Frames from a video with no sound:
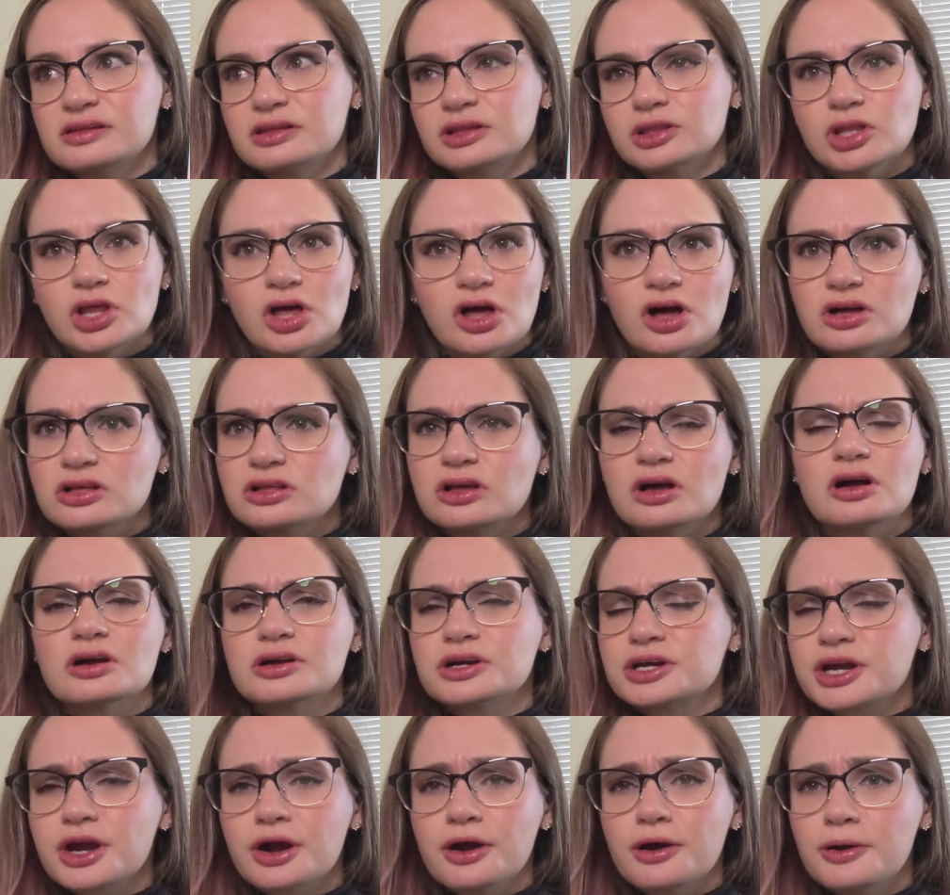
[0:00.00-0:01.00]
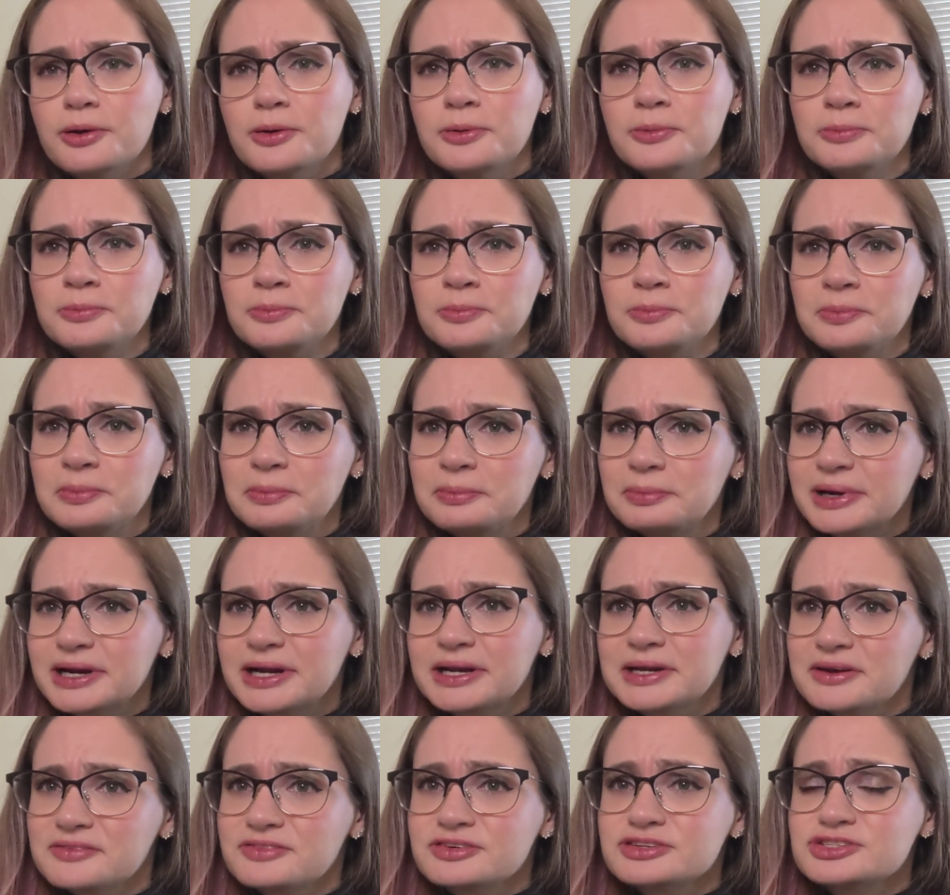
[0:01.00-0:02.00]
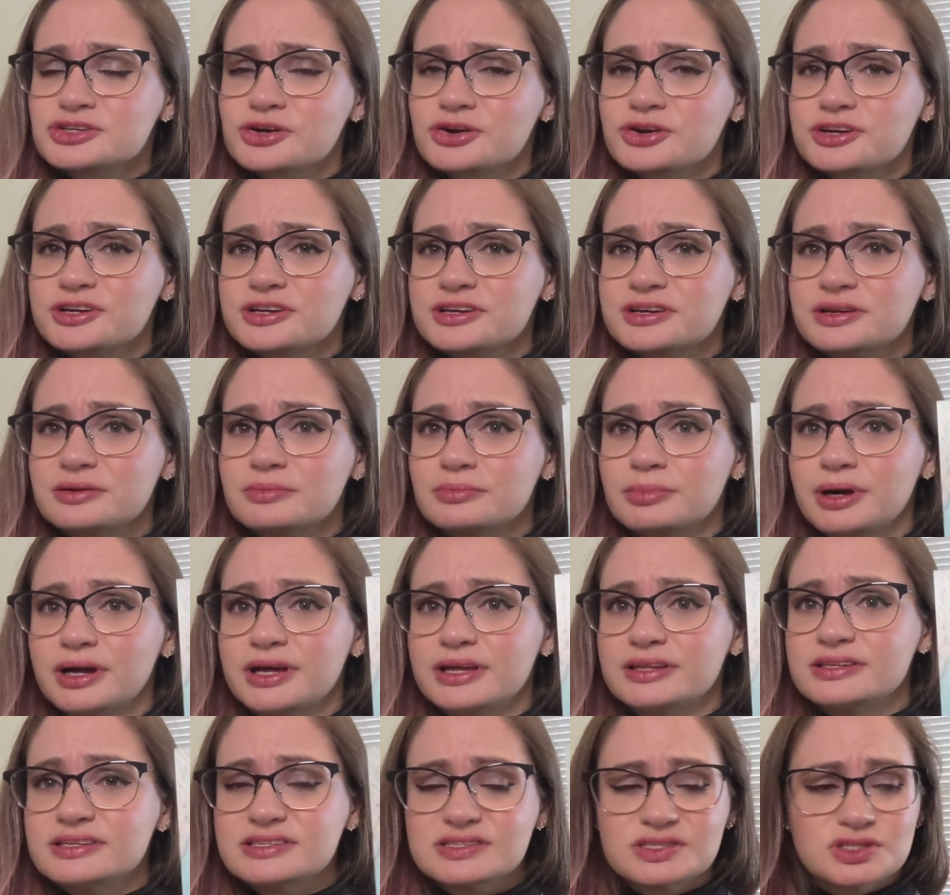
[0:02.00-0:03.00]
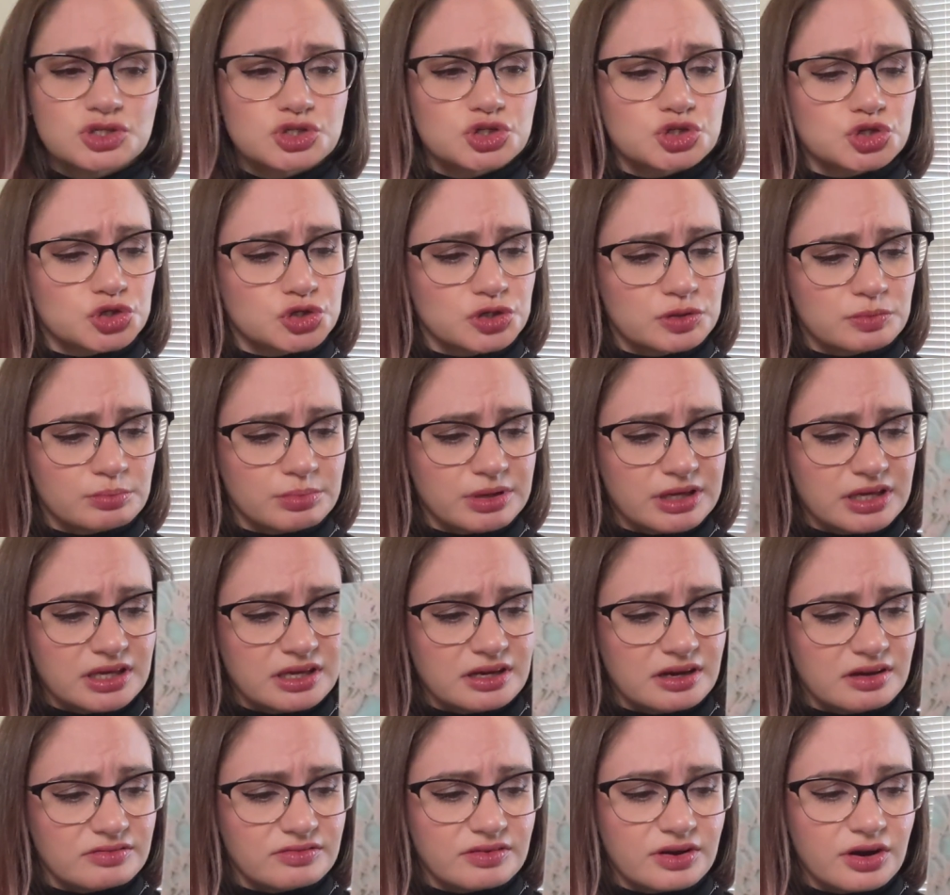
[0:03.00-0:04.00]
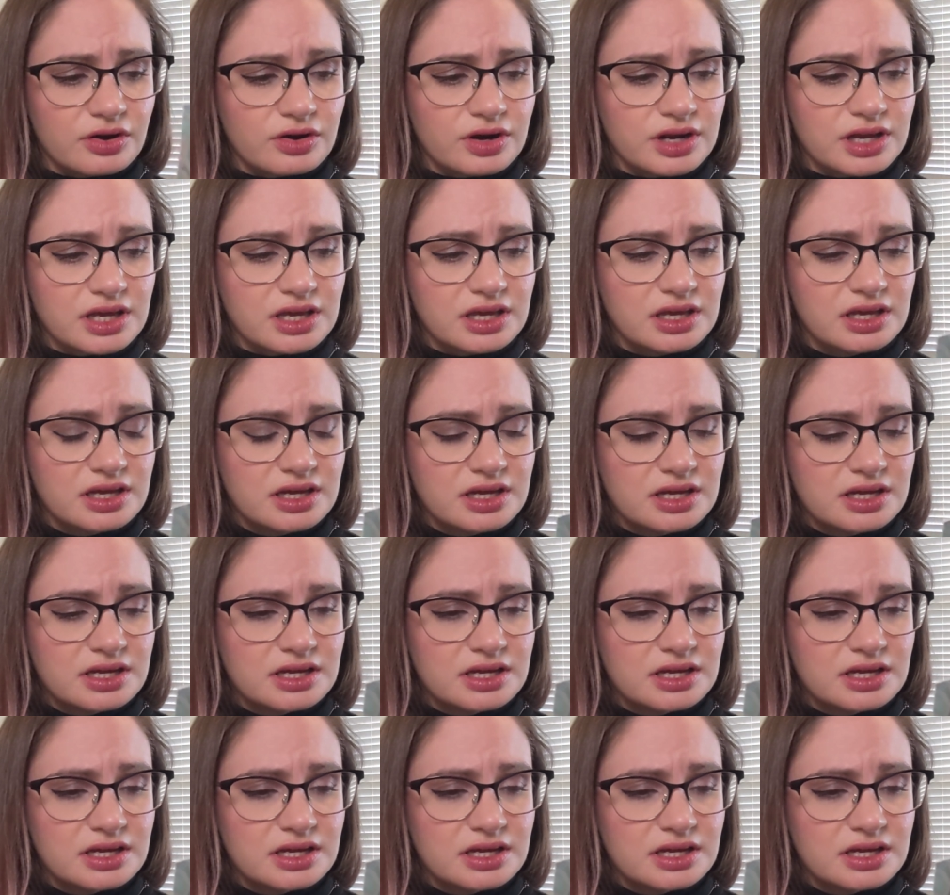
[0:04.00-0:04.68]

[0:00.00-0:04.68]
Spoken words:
long, long ago. I never started it, but this shouldn't be a very,